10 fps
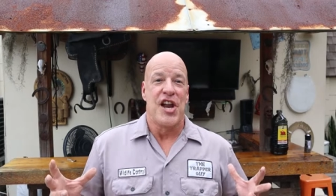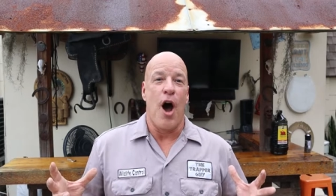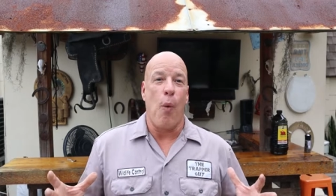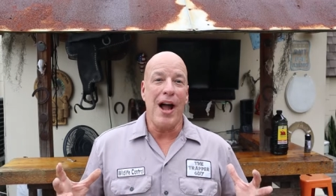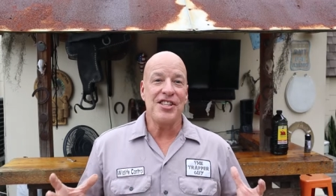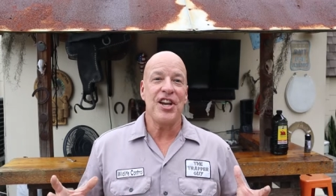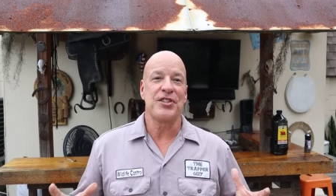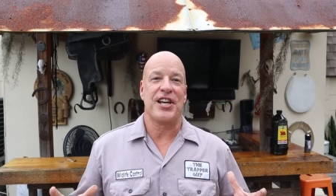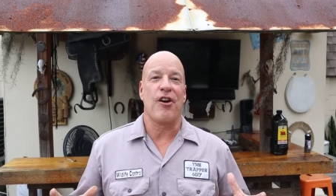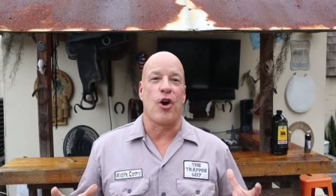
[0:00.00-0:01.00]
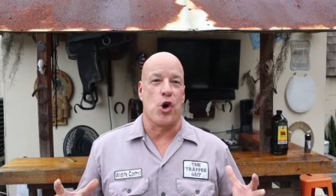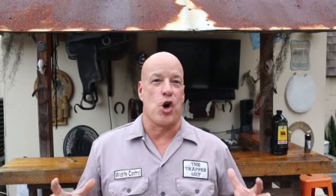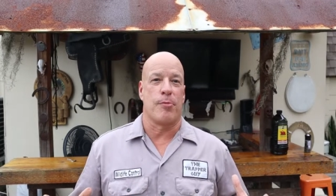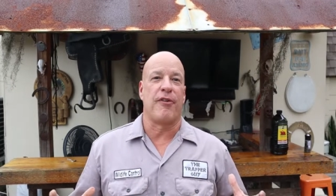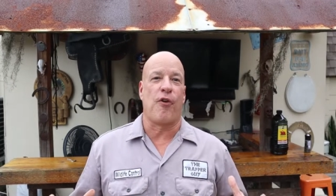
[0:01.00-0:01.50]
Now, whitetail deer are
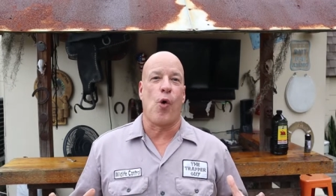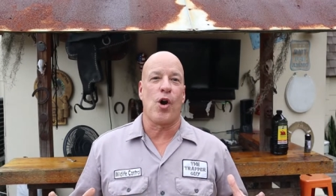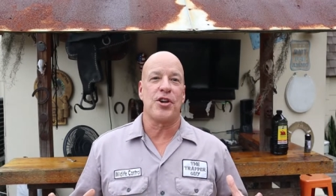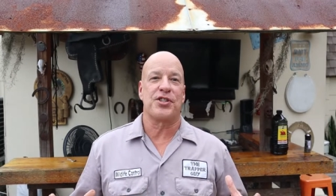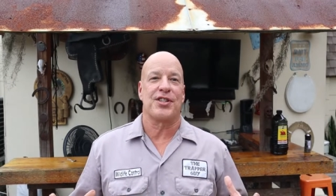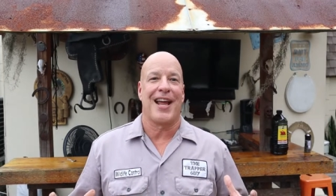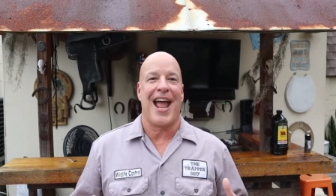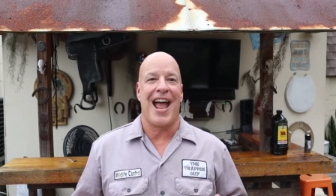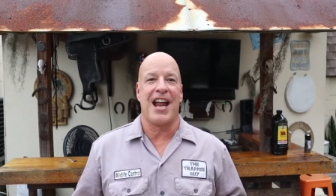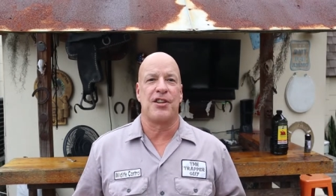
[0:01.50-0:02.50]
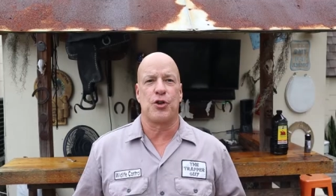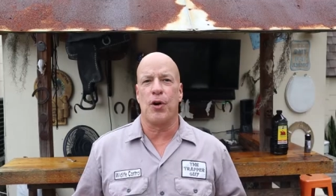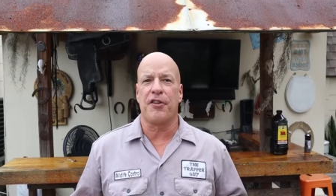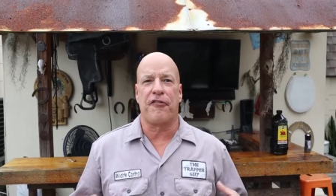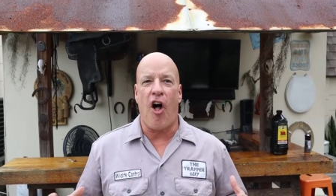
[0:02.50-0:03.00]
herbivores, and
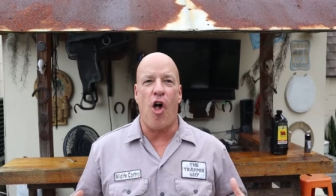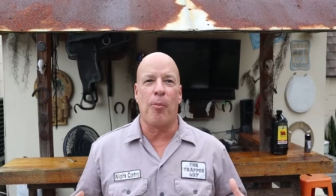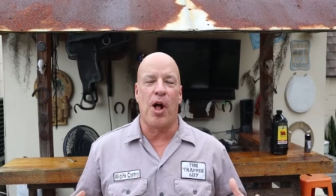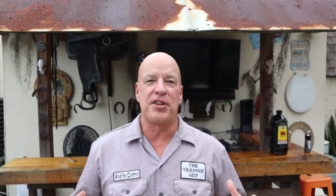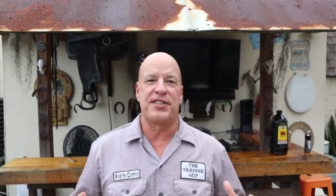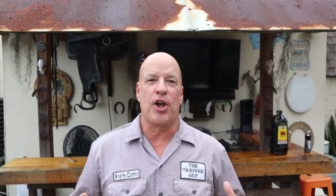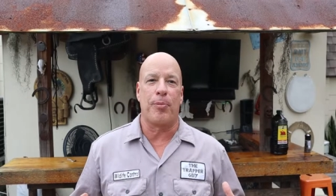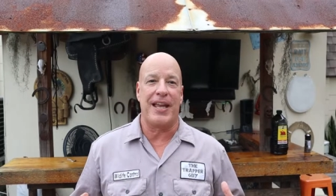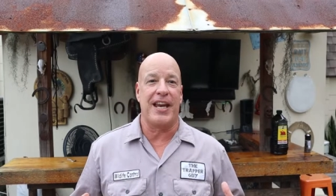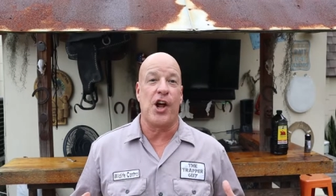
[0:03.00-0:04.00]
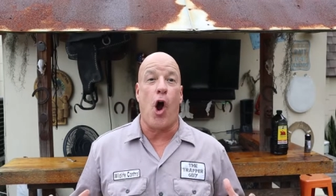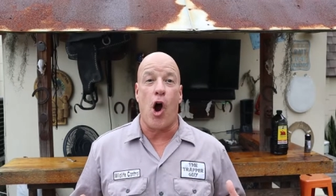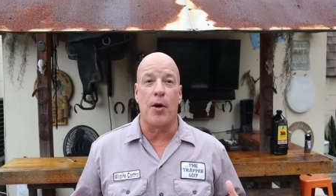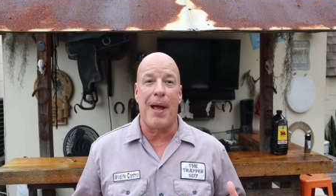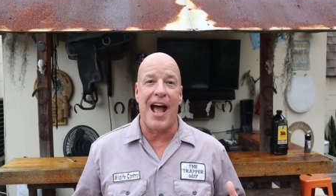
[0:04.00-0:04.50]
during the fall months, they'll be eating
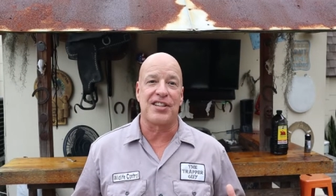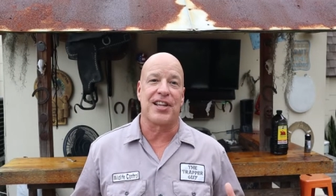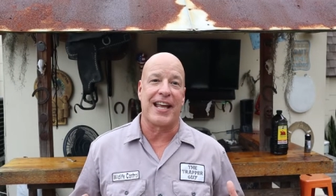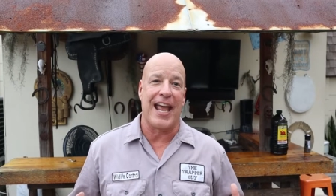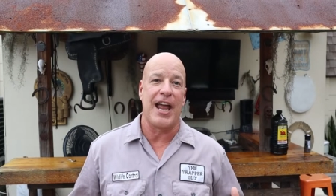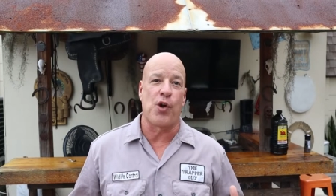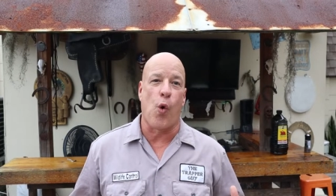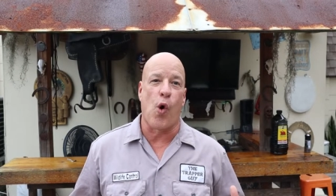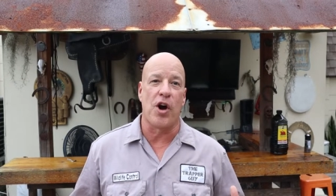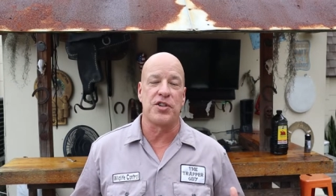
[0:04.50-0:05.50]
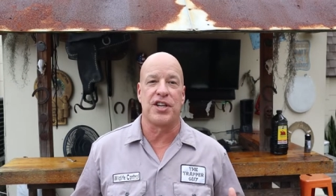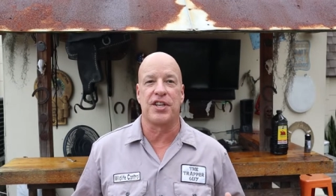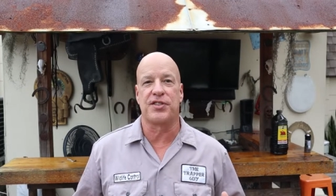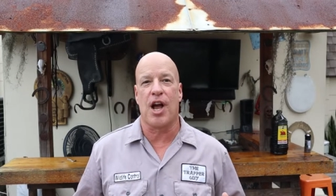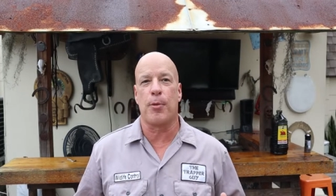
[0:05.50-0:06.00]
hard mass like acorns. In
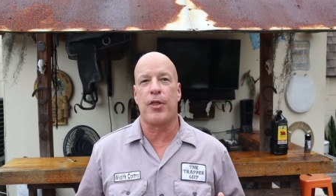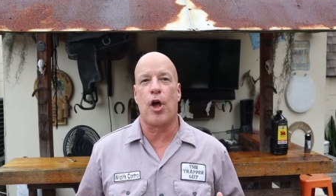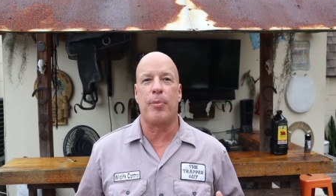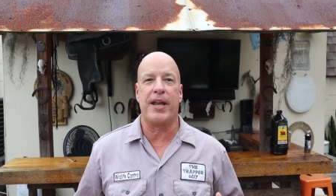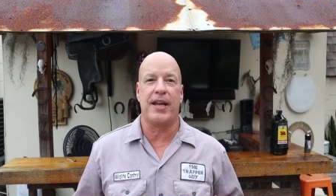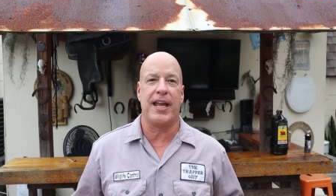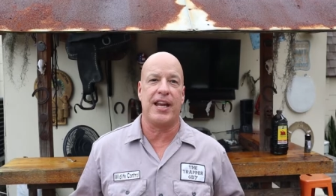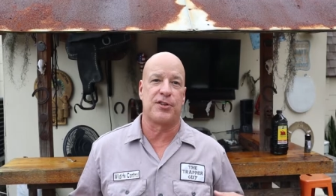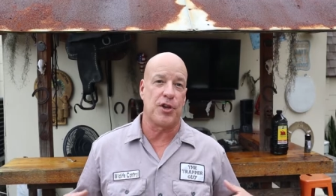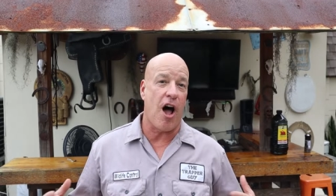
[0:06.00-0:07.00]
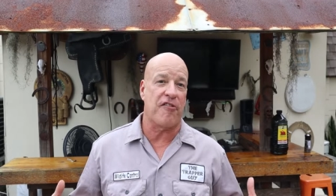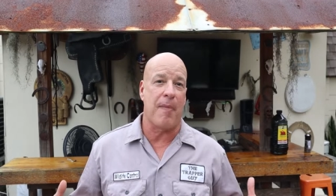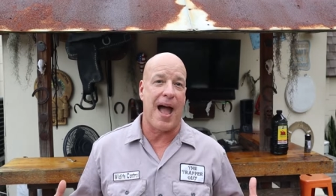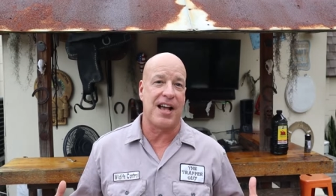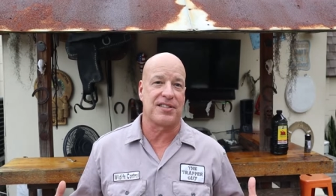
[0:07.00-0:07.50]
the summer, they'll be eating soft
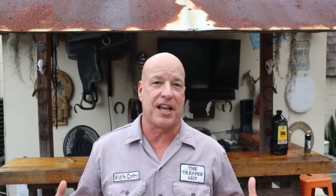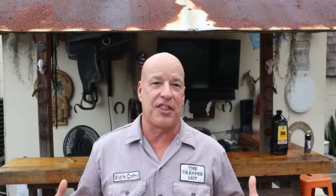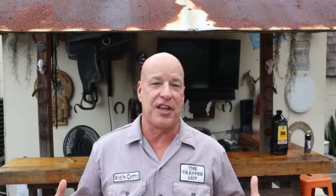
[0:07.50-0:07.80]
mass like